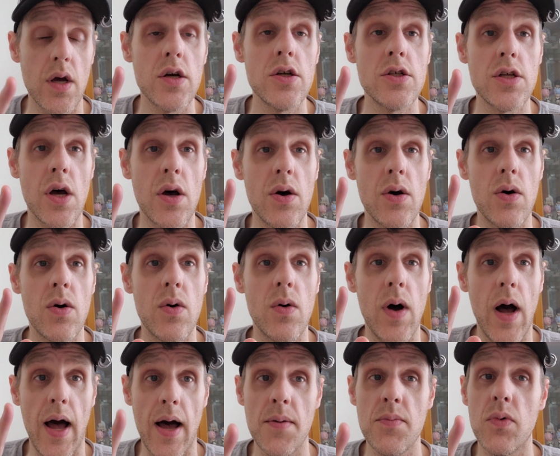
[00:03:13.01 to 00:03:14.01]

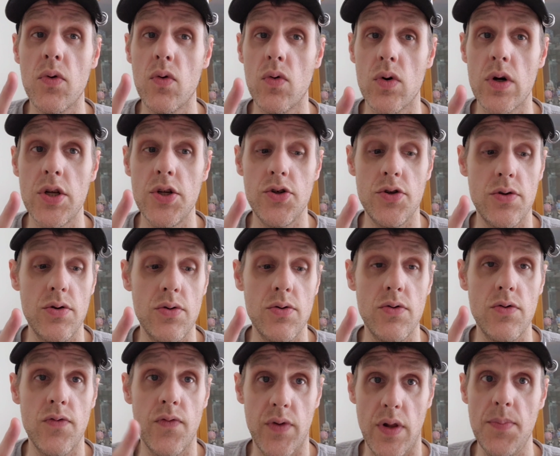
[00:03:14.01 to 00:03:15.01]
So I'm going
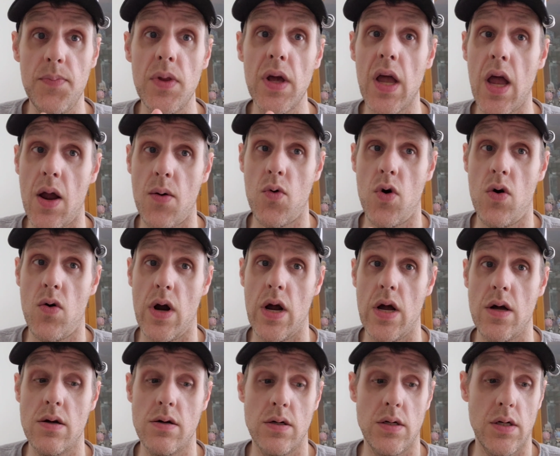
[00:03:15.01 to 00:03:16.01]
to flip the camera
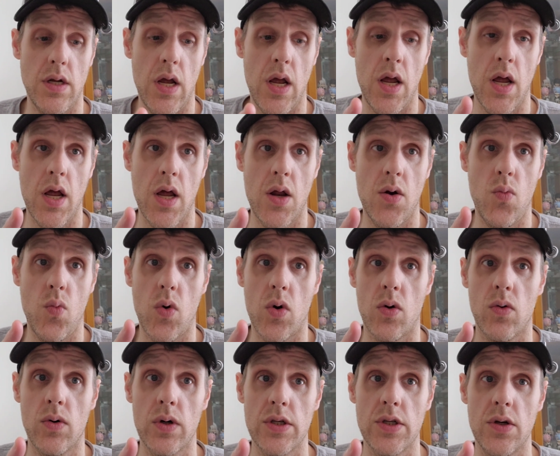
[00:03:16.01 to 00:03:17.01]
around, and we're
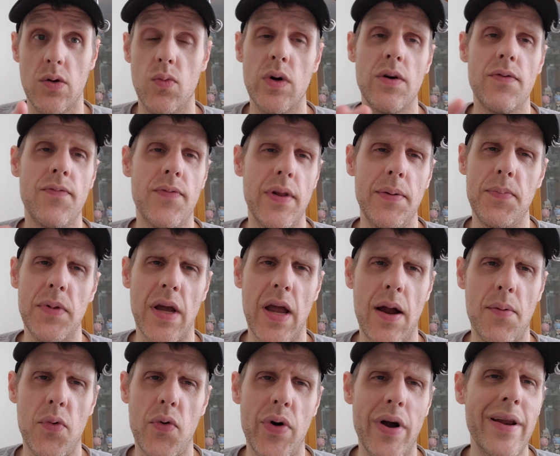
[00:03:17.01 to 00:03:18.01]
going to, well, flip the
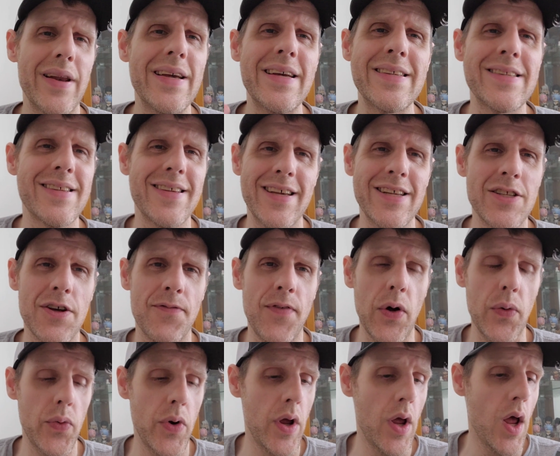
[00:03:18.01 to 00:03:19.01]
camera around. It's a
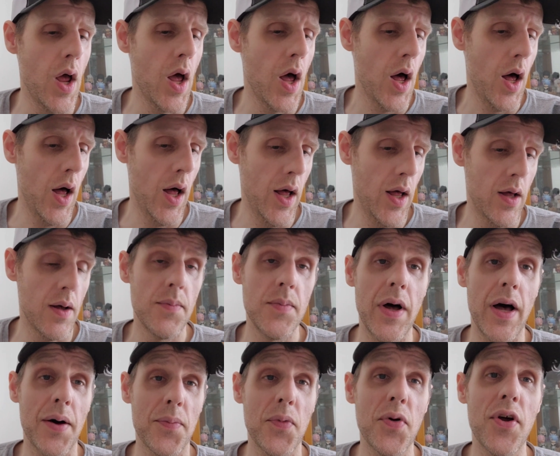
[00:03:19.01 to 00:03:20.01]
phone.
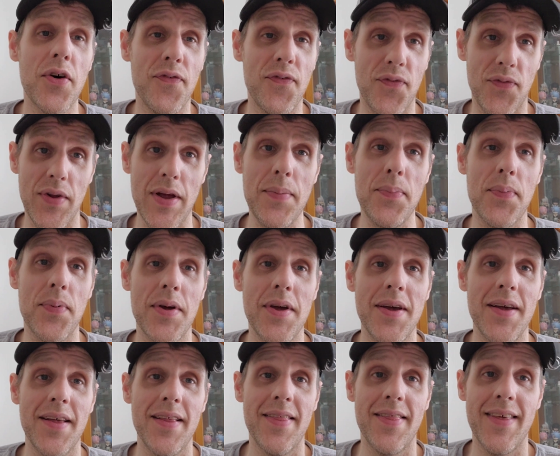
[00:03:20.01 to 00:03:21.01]
I'm going to flip
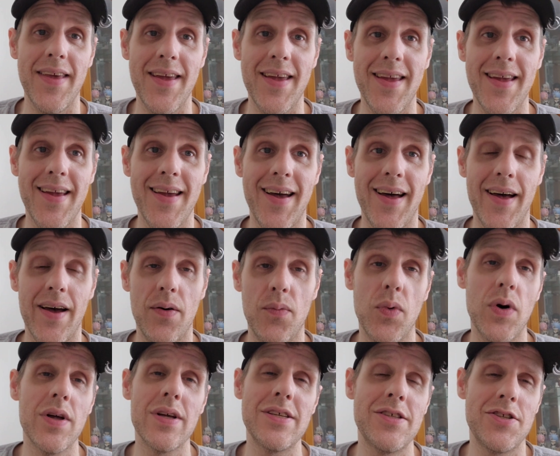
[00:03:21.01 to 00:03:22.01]

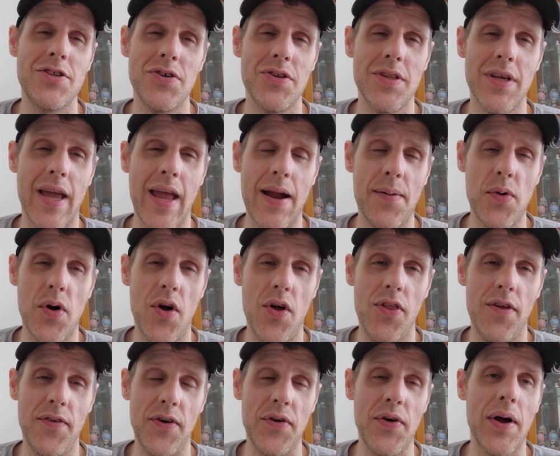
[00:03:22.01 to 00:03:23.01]
it's still the camera
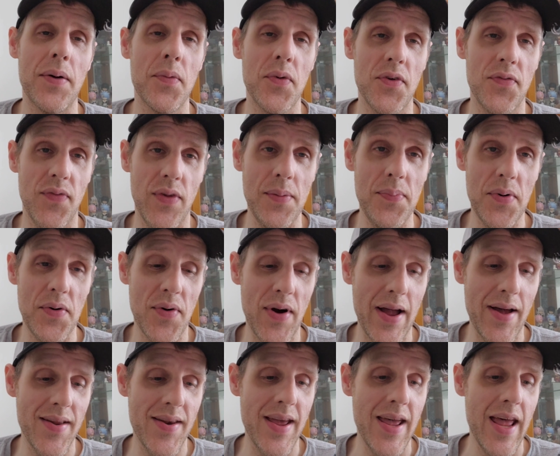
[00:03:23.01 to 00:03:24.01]
on the phone. I'm going to flip it
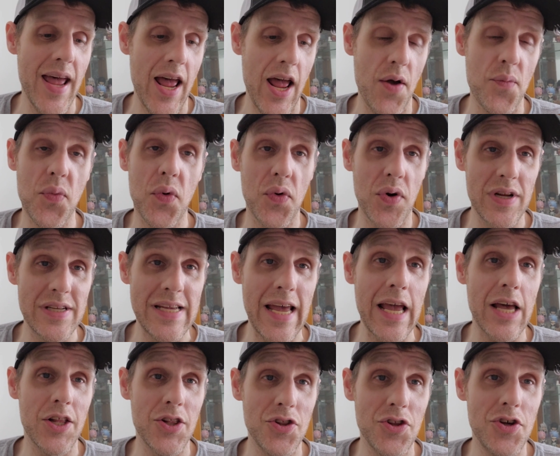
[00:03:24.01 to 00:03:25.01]
around, and we're going to
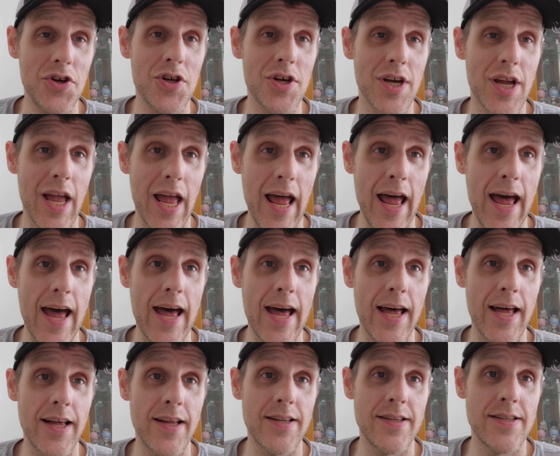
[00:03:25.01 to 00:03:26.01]
take a look
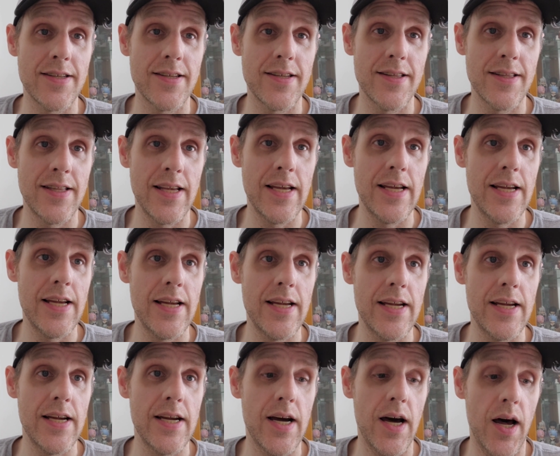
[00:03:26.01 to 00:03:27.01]
at
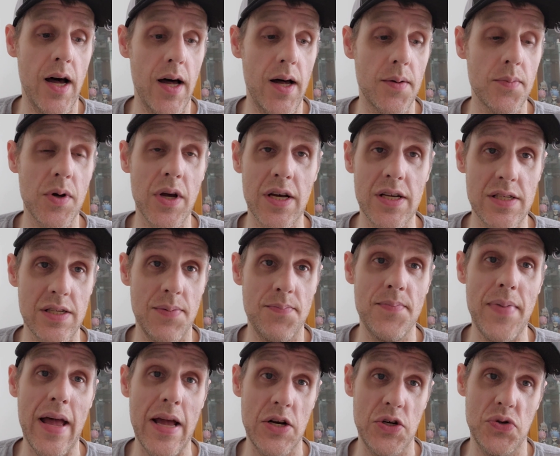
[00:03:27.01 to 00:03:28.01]
the
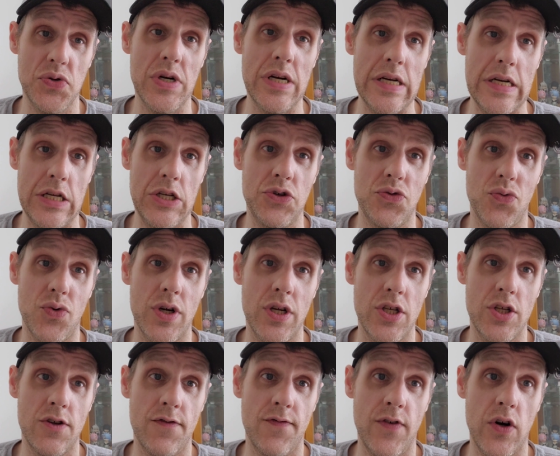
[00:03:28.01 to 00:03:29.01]
custom Bandori
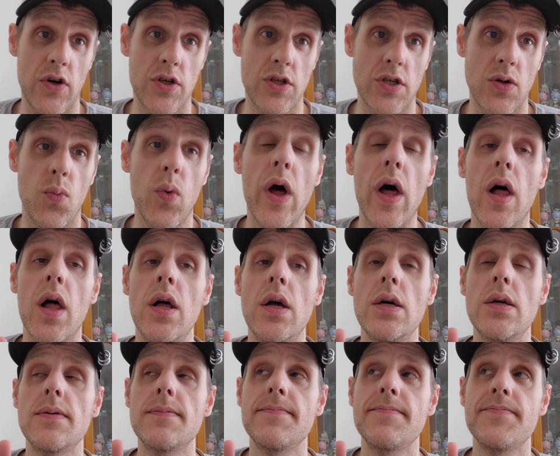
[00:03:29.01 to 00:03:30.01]
Nendoroids first. Well,
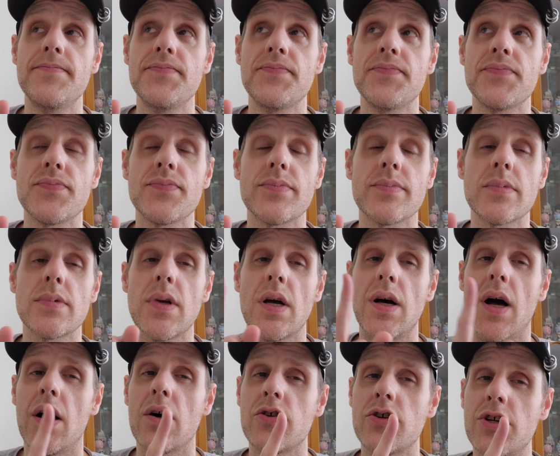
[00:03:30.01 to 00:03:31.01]

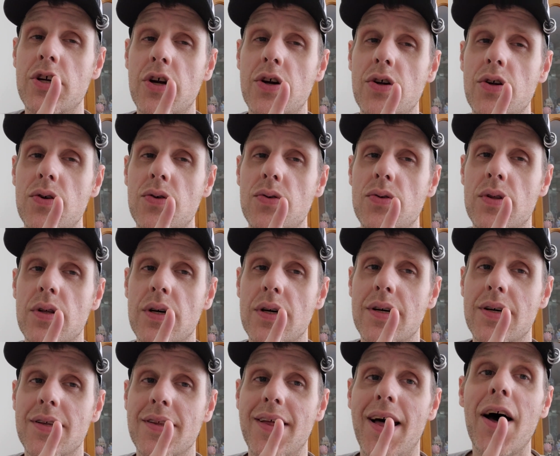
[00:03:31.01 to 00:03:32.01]
I'll show you
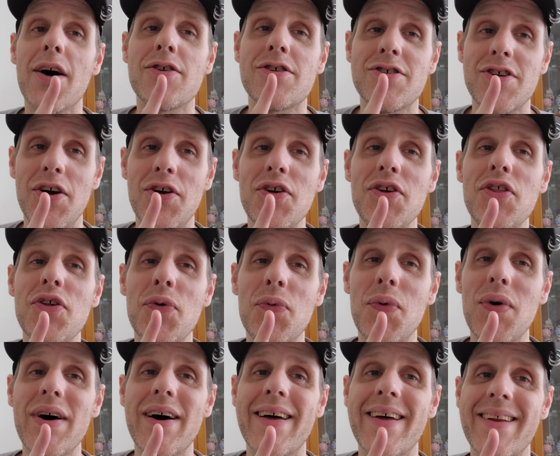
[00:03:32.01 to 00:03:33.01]
the
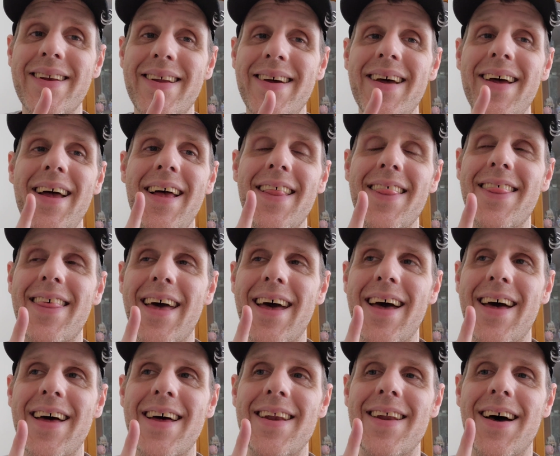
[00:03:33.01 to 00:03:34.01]
one
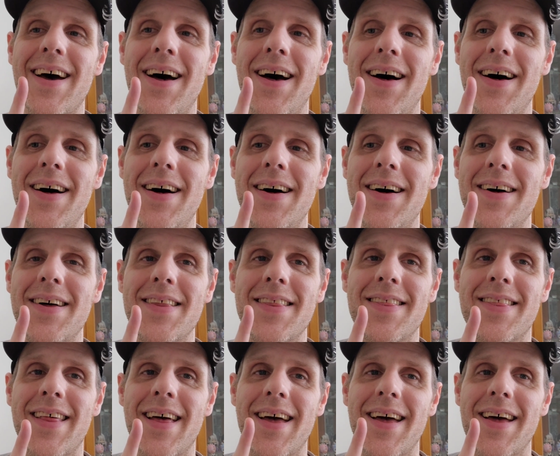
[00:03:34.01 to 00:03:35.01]
that
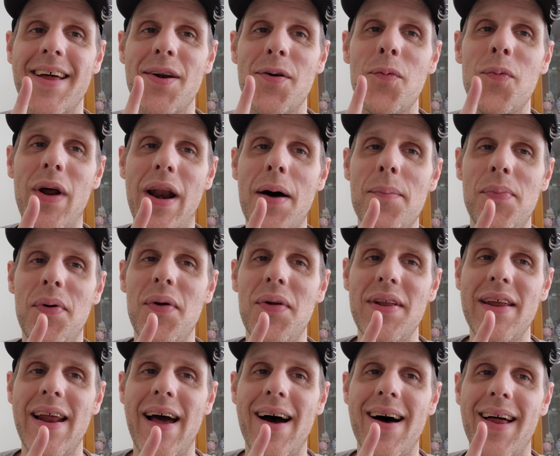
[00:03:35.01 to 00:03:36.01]
when I
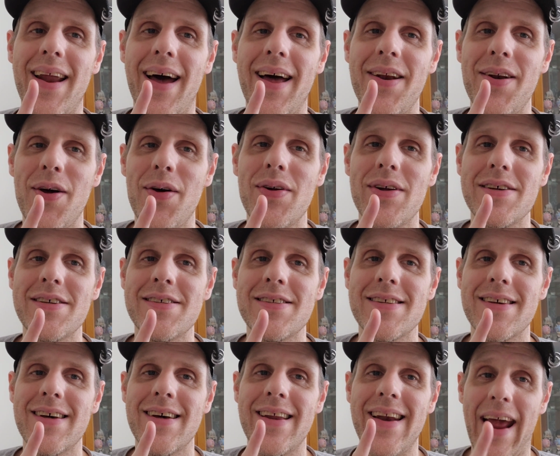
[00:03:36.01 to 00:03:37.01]
pulled it out, I
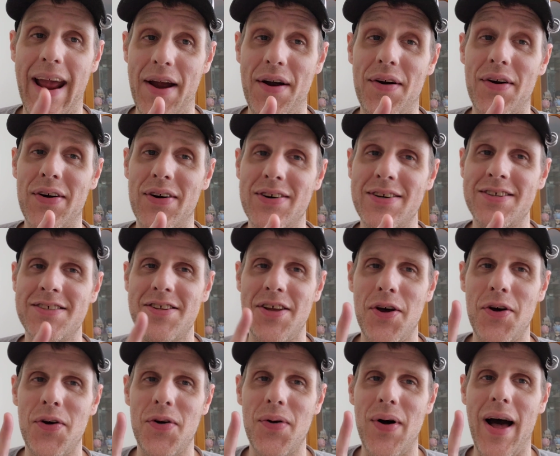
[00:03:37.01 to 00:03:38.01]
noticed an error.
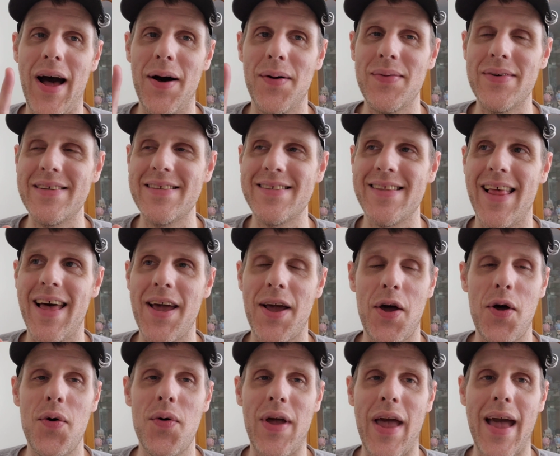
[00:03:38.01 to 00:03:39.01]
So I was
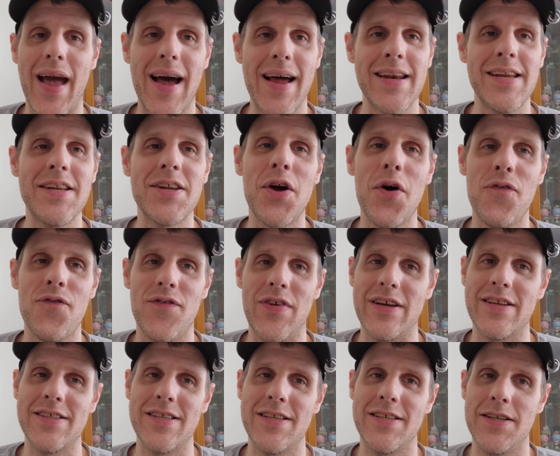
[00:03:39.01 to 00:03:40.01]
like, okay, I need to go
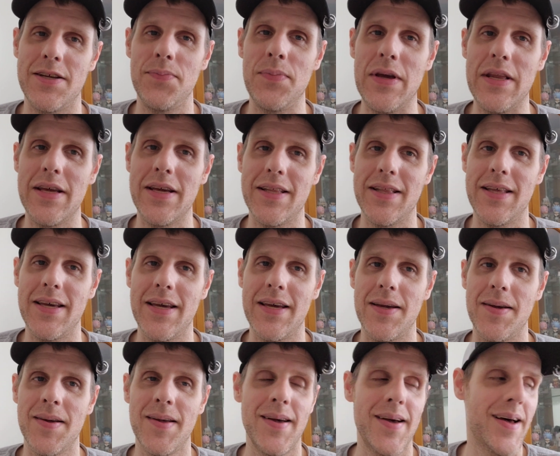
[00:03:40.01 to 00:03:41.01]
fix this
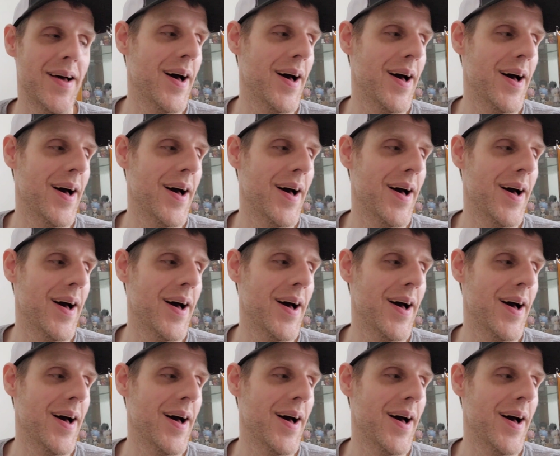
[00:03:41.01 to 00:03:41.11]
immediately.